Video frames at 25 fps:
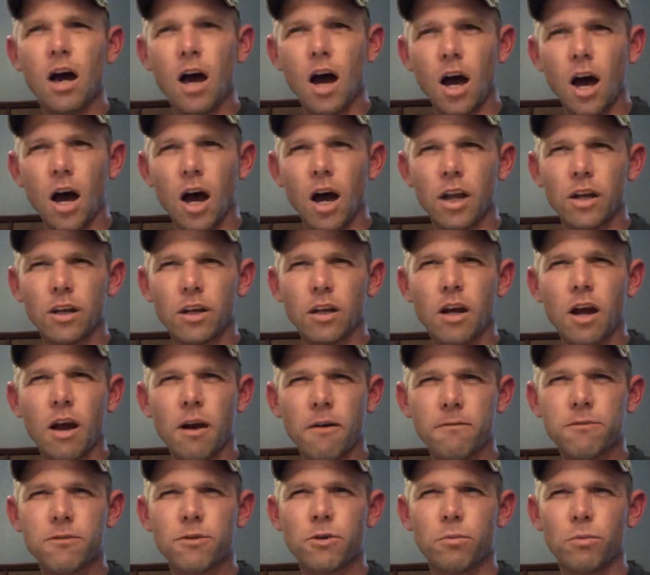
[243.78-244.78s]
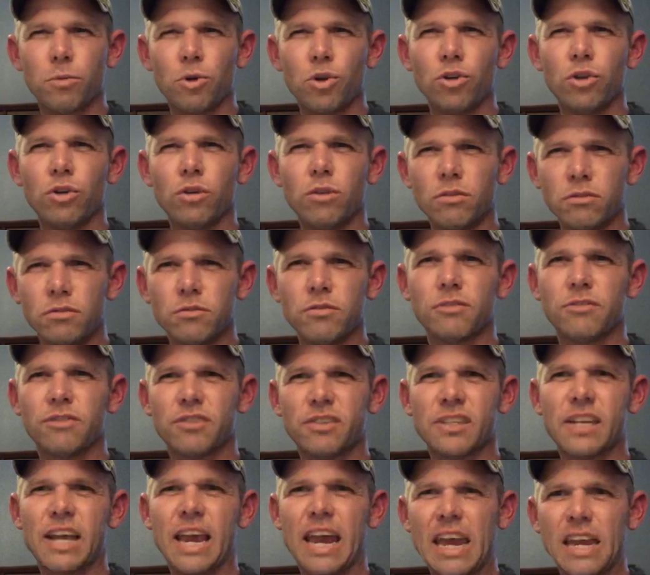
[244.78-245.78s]
uncomfortable
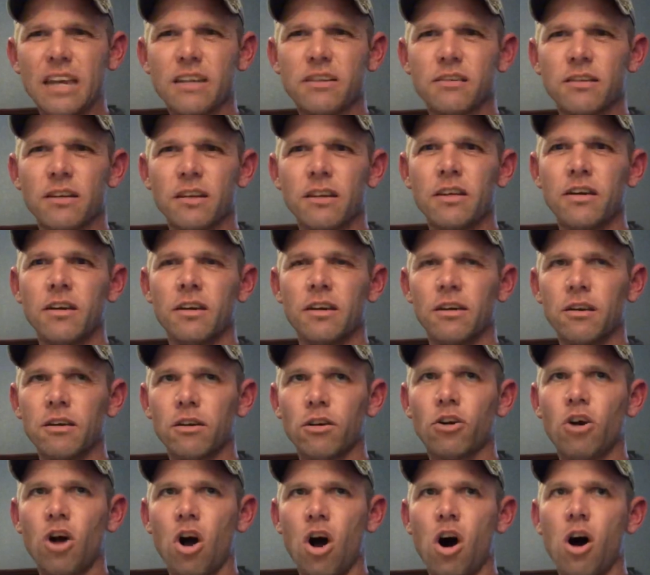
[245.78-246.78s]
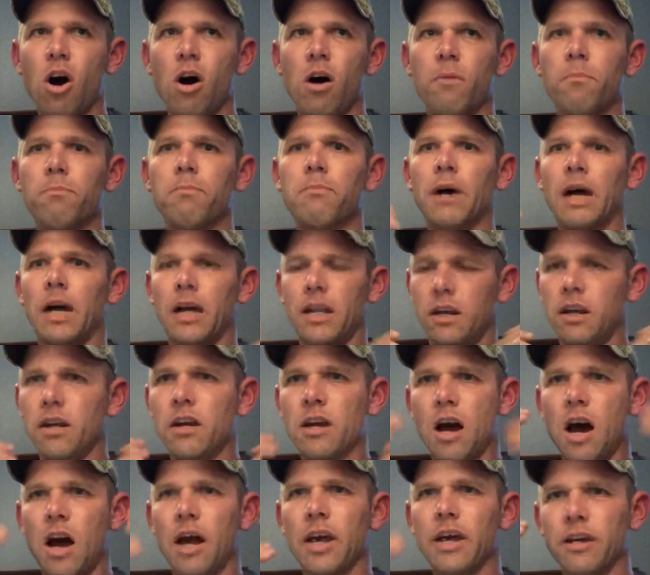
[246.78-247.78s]
state calm, but
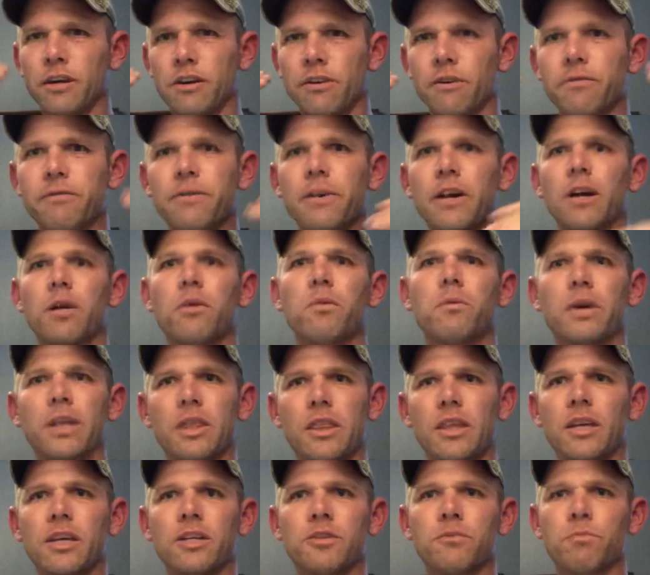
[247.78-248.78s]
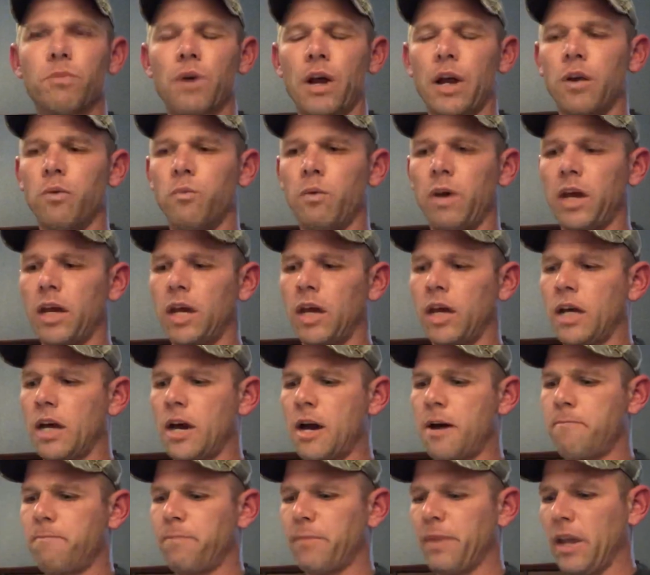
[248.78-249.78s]
not interfere with his brain waking
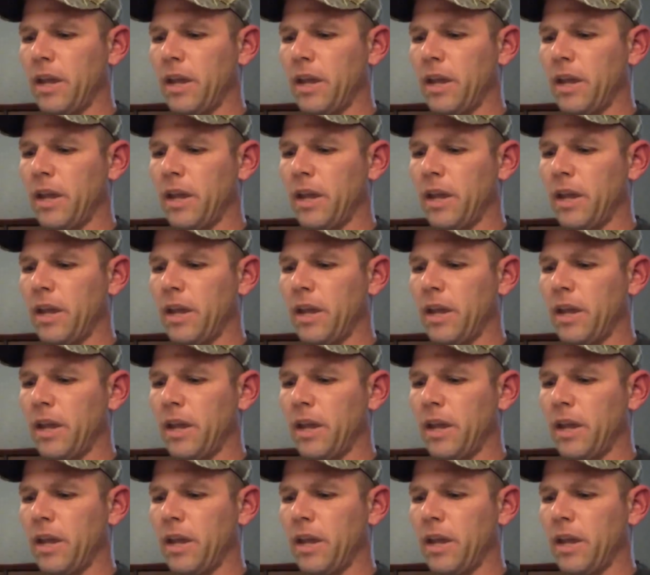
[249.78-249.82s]
up.